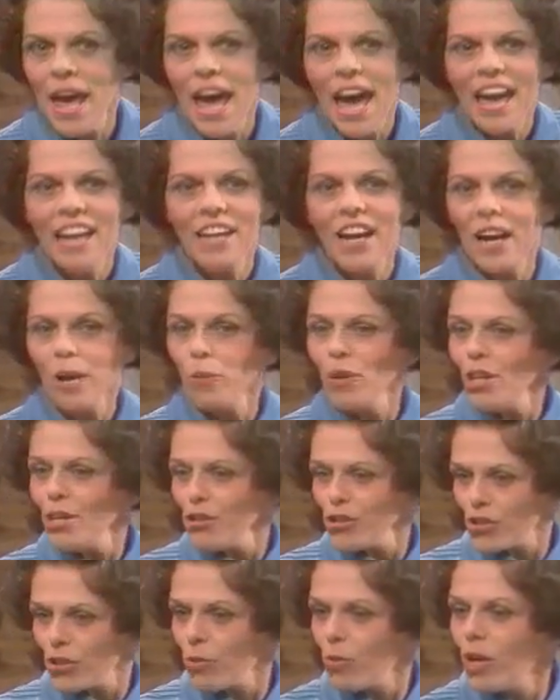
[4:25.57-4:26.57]
And we
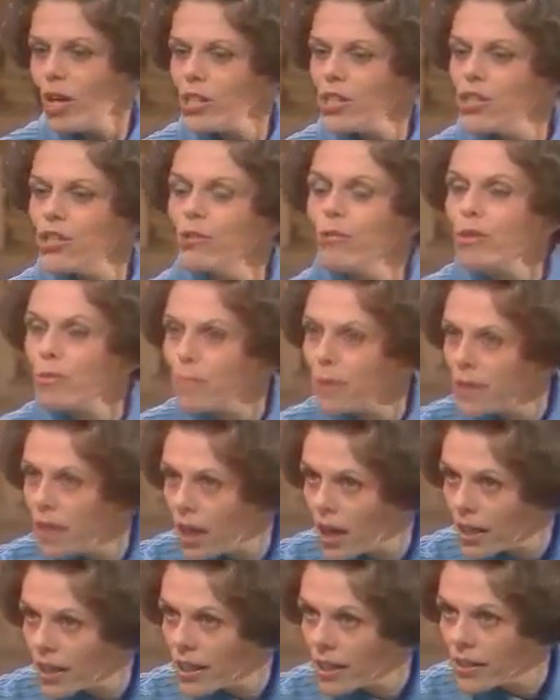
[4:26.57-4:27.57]
used to watch you with
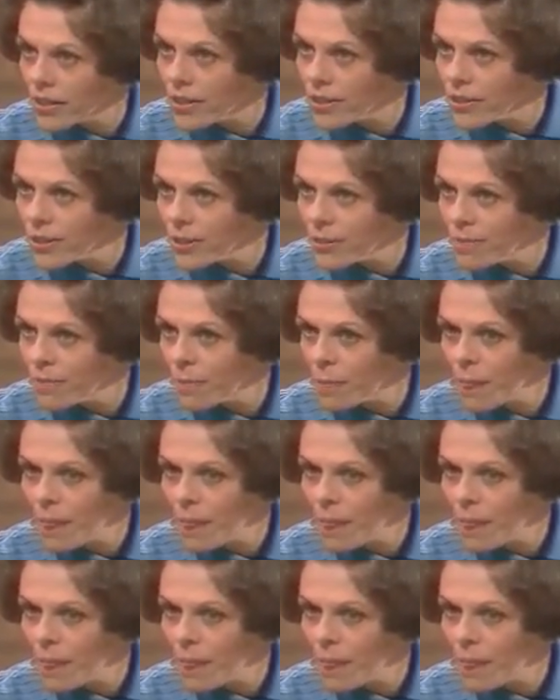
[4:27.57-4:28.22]
binoculars.